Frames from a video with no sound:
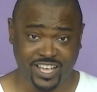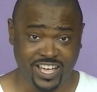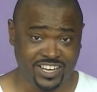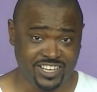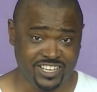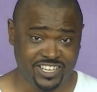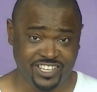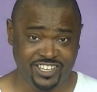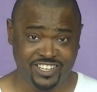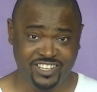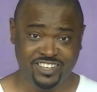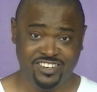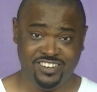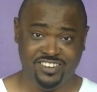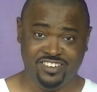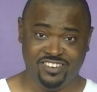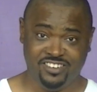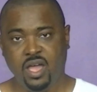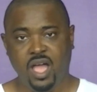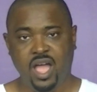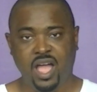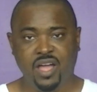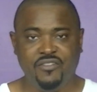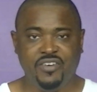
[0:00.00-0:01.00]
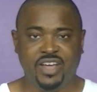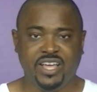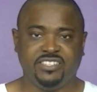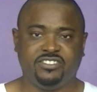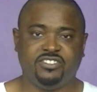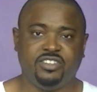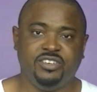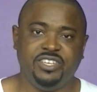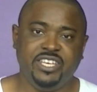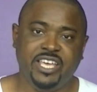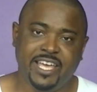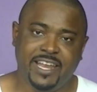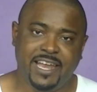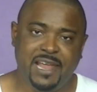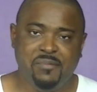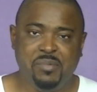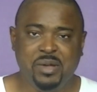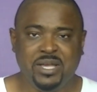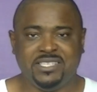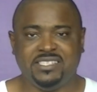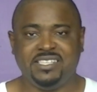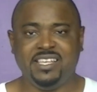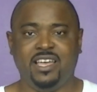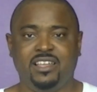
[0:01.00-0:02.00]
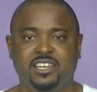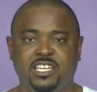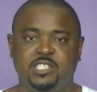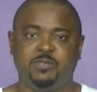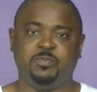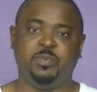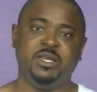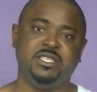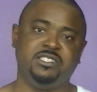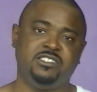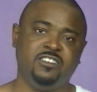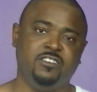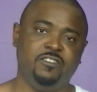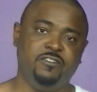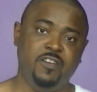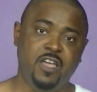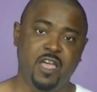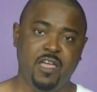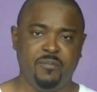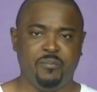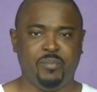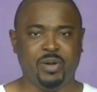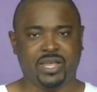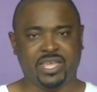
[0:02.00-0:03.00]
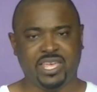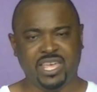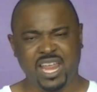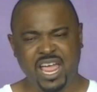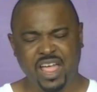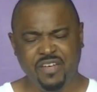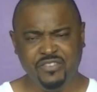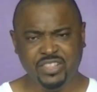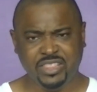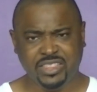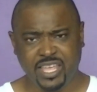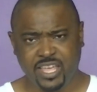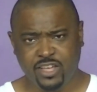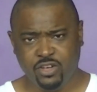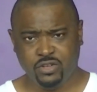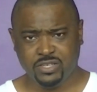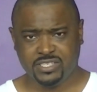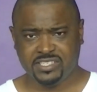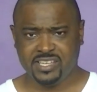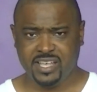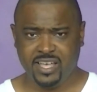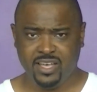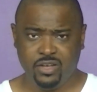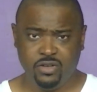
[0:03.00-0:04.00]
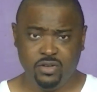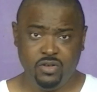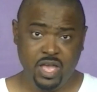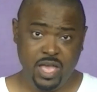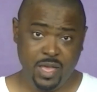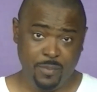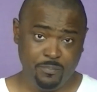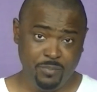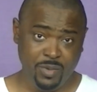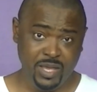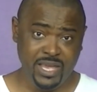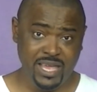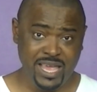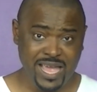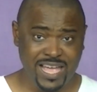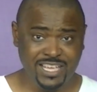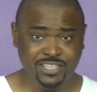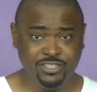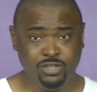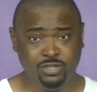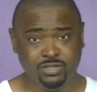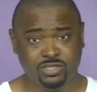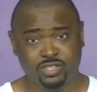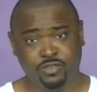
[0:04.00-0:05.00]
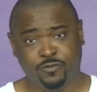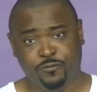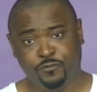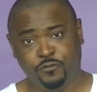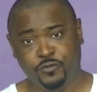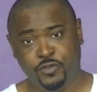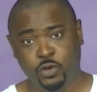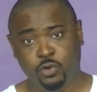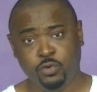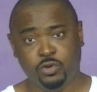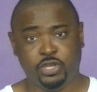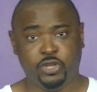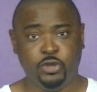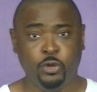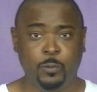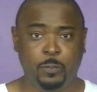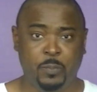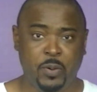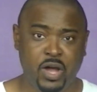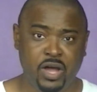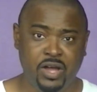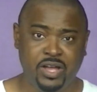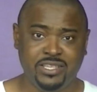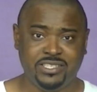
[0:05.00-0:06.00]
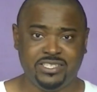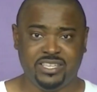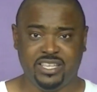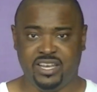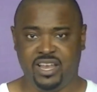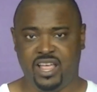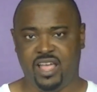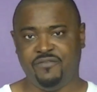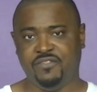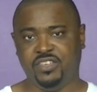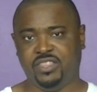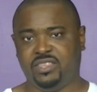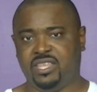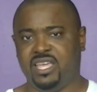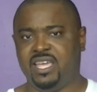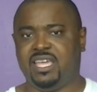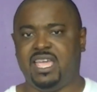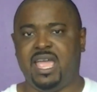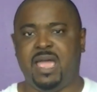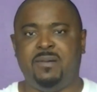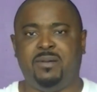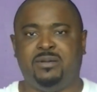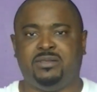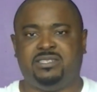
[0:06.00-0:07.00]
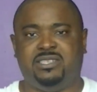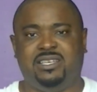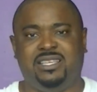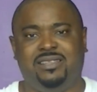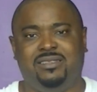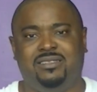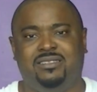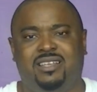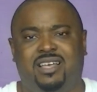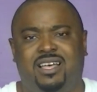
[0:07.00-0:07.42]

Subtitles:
I did. Alright, so yeah, that might sound expensive, but get everything on sale. Me, I used a few coupons and everything came up to